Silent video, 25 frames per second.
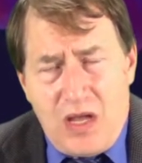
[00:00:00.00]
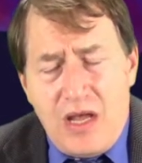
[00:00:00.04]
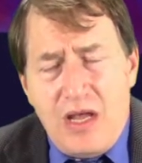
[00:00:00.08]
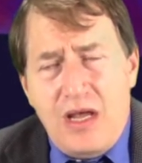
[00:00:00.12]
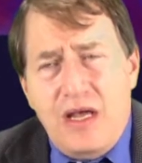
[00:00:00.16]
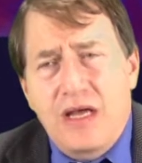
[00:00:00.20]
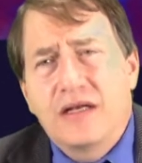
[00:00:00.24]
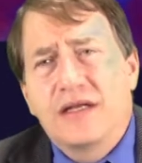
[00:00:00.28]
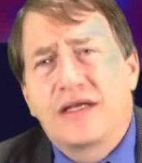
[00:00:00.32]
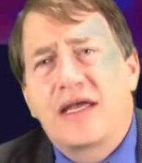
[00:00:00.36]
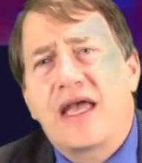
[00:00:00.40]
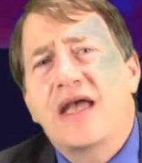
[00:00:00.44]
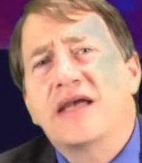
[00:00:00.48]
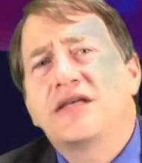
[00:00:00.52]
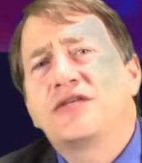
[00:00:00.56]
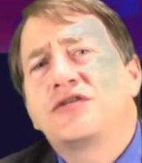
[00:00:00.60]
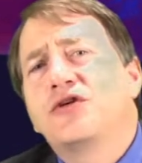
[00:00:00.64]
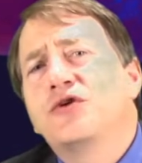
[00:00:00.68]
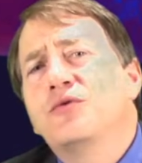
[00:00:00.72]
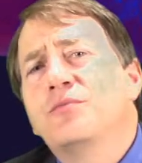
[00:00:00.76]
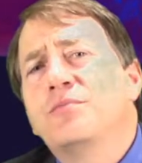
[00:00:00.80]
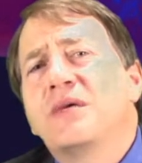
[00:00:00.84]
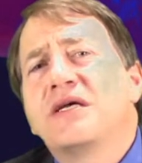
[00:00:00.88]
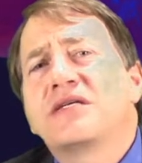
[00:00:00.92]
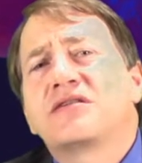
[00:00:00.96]
In case
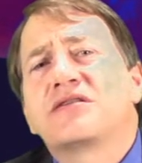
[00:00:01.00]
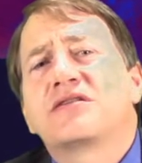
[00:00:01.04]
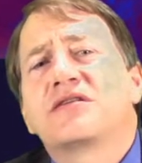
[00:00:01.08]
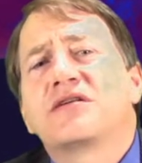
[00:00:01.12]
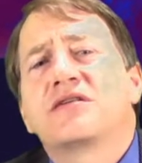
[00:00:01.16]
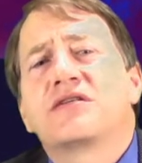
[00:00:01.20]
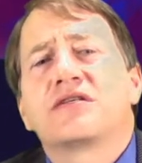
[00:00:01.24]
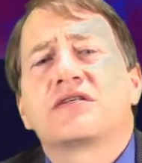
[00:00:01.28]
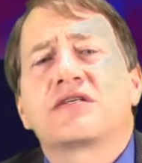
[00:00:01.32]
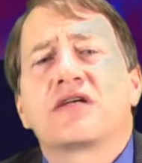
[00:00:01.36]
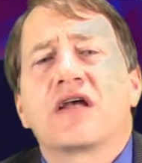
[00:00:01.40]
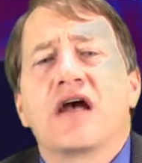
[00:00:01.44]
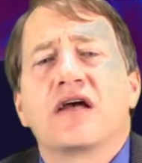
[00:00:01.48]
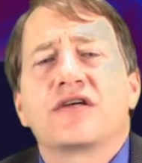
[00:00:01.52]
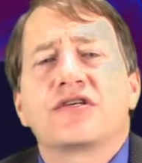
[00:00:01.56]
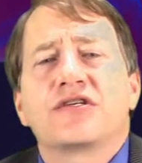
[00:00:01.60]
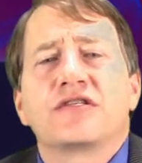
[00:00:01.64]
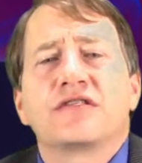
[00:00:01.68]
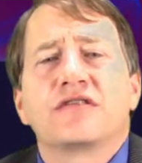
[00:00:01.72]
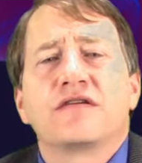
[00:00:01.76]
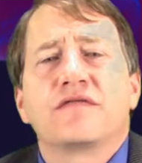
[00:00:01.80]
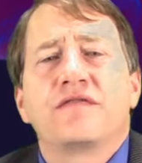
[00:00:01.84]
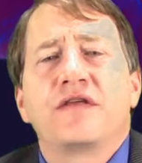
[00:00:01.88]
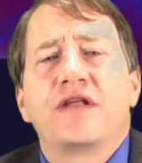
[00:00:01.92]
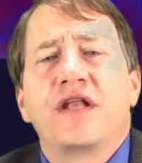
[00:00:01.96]
you missed the
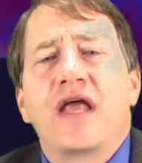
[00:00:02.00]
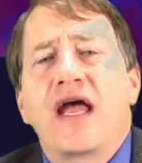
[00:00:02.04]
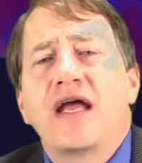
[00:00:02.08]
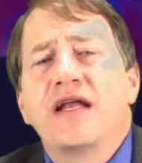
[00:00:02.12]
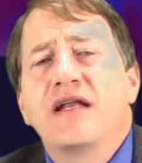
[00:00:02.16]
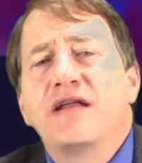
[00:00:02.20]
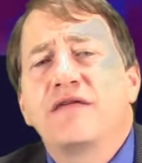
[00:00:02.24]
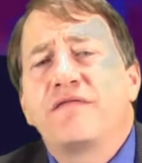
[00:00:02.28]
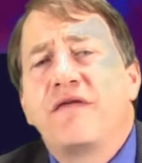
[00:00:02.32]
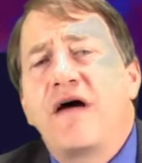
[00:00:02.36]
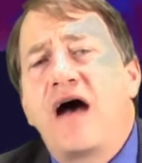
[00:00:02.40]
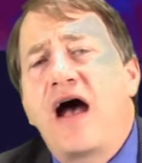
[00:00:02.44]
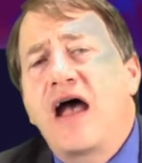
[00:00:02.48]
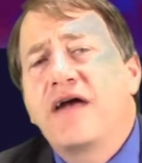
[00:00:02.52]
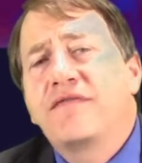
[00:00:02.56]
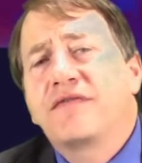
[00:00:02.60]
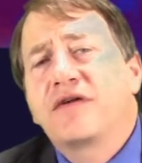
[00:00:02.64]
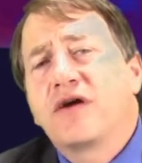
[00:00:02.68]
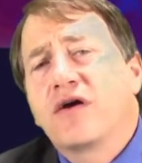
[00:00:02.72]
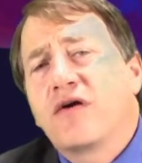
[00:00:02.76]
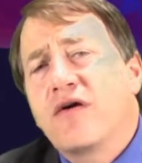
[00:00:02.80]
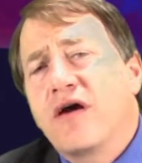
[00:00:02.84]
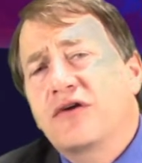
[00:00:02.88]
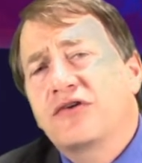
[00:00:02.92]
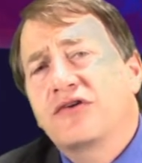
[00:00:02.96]
discussions of the '95
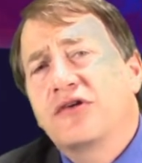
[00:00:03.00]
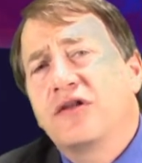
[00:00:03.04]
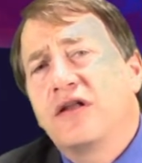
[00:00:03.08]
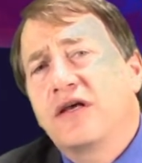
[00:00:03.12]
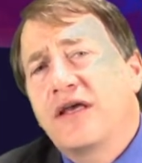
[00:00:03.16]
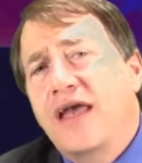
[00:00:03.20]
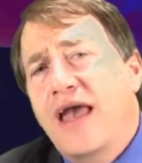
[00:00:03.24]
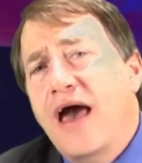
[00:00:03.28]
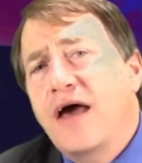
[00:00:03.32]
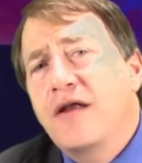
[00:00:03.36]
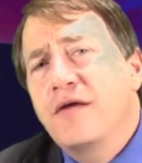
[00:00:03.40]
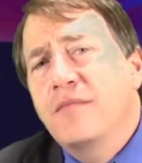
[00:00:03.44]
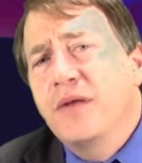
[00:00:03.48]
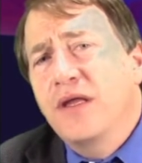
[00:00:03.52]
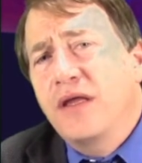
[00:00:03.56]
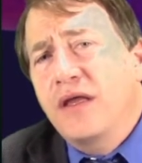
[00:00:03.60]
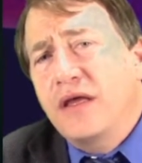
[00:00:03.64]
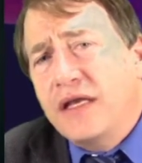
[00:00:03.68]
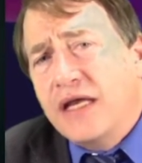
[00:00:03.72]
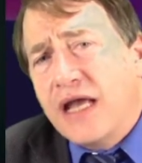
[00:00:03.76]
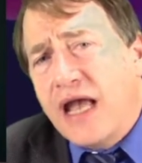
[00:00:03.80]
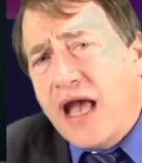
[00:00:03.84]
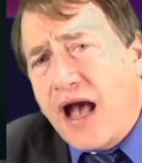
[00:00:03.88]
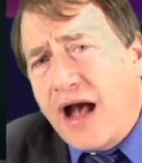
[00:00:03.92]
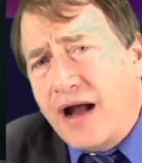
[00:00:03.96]
Congressional
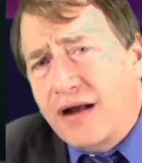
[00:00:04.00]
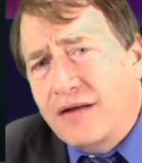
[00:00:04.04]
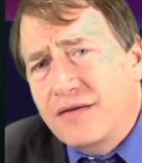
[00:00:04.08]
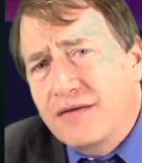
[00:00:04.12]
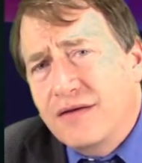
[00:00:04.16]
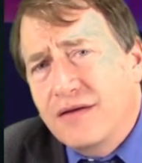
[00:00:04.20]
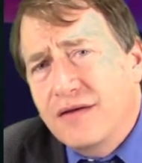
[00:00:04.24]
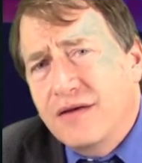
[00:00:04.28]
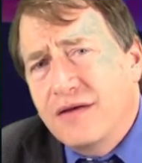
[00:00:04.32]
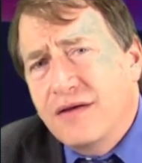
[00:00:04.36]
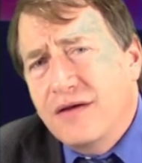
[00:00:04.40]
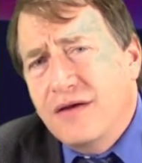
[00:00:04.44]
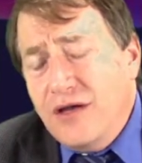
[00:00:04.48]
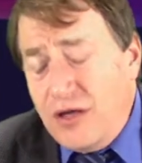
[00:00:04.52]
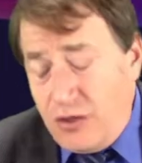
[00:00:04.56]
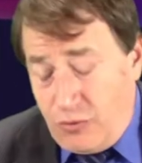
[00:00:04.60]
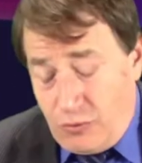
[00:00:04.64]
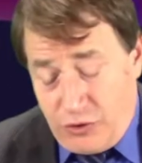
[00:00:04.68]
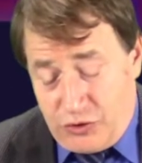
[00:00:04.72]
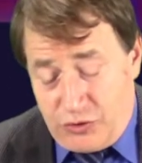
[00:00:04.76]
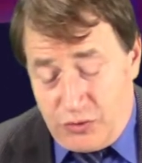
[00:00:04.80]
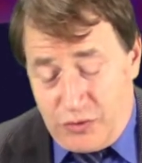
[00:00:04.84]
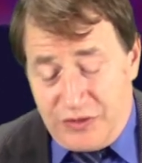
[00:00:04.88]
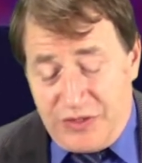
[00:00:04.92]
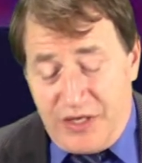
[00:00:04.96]
Accountability Act,
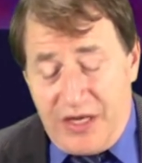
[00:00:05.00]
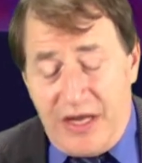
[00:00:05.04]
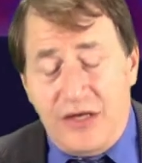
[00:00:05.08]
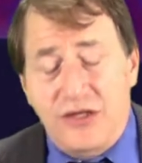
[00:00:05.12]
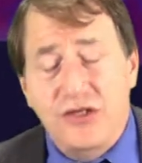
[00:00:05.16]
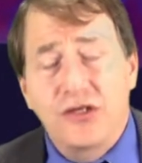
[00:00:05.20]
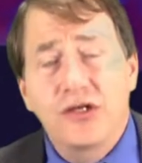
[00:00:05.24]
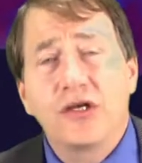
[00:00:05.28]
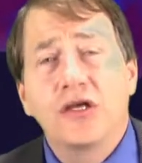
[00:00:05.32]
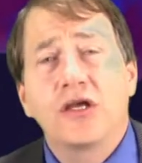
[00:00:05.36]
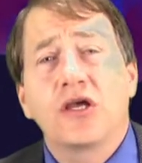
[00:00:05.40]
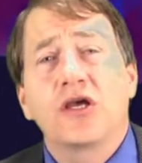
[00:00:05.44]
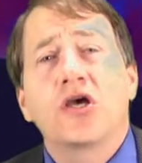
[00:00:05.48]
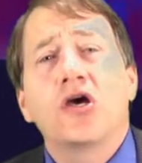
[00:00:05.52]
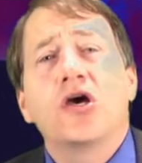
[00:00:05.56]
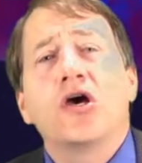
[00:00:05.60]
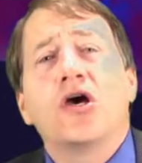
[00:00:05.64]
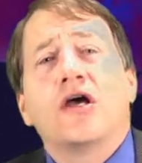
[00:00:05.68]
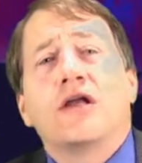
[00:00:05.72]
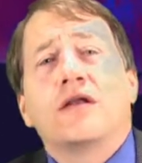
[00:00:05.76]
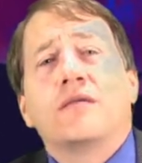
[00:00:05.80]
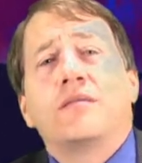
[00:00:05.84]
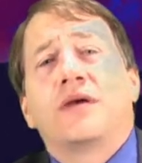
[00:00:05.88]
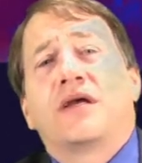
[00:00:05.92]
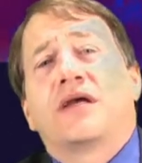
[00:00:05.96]
which was actually
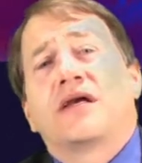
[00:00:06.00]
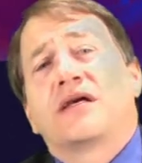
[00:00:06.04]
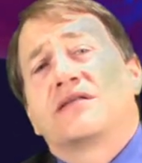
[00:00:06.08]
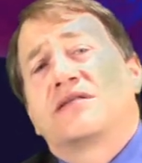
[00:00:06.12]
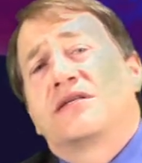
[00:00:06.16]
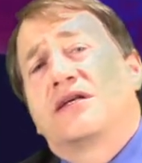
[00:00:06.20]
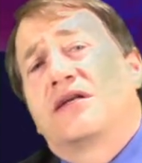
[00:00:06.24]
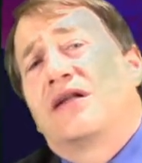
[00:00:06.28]
good because it